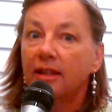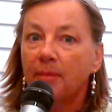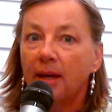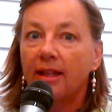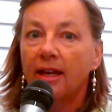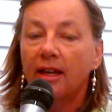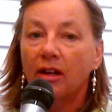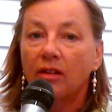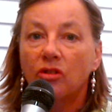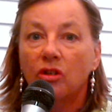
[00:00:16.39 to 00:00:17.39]
the bell
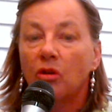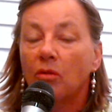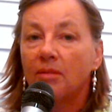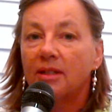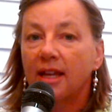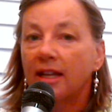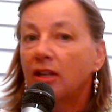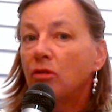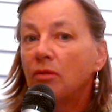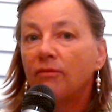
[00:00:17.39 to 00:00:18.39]
icon so you don't miss any
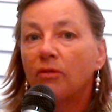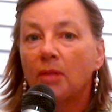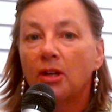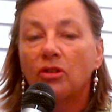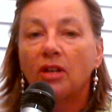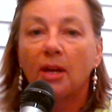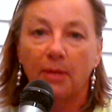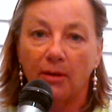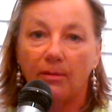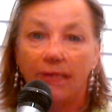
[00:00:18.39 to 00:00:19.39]
new information coming out.